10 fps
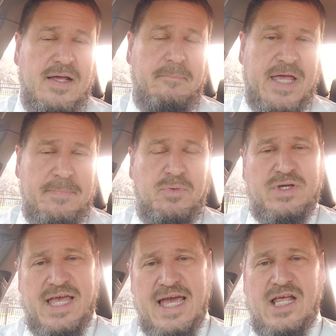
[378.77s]
People
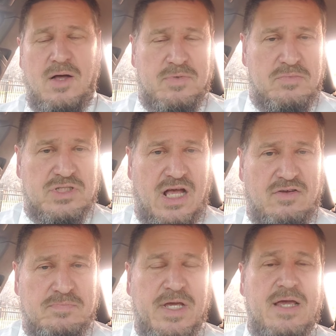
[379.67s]
can't help
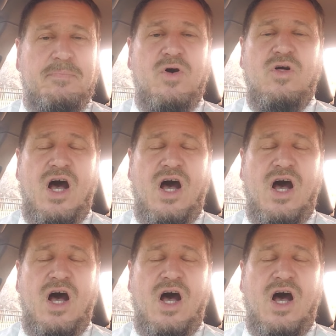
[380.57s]
themselves. People